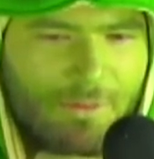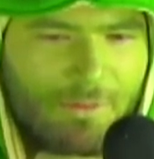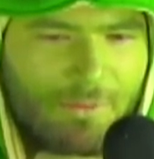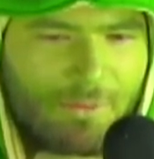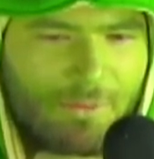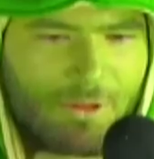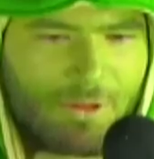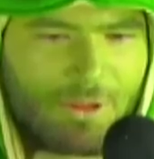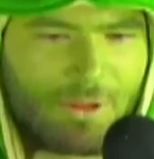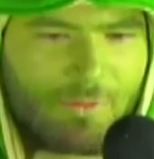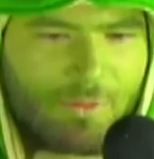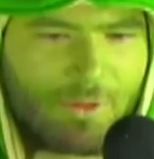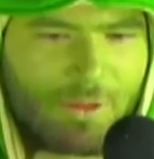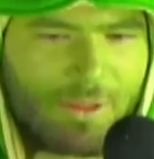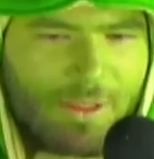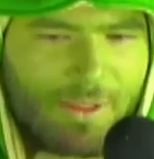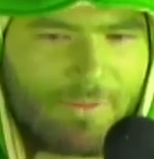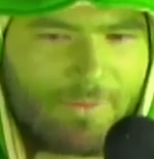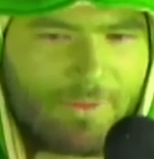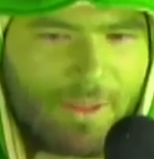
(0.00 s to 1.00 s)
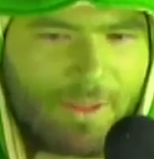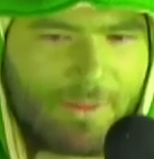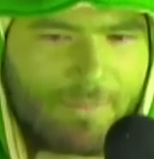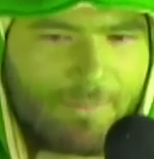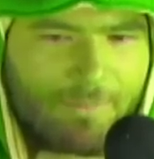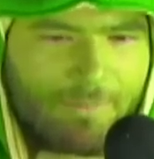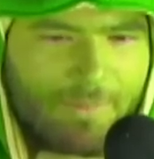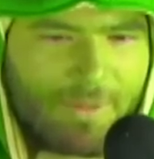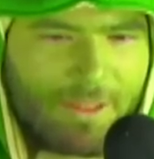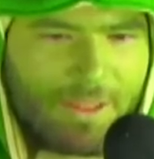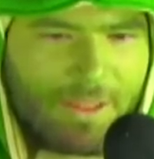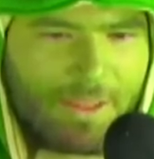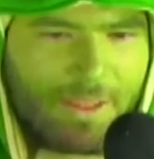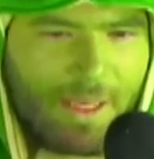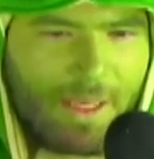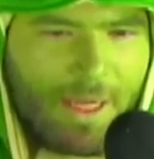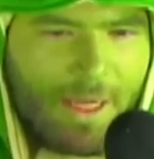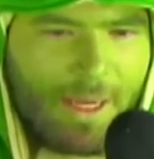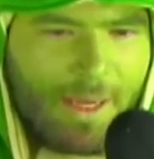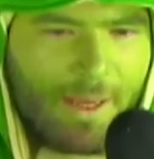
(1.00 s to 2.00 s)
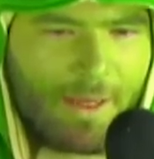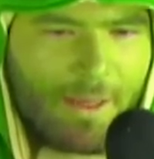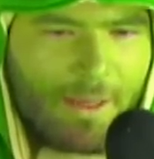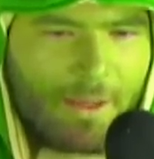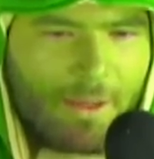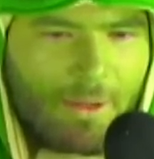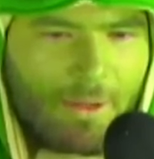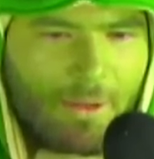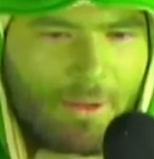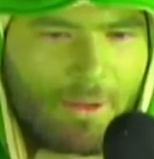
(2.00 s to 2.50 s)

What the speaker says: We'll give him the...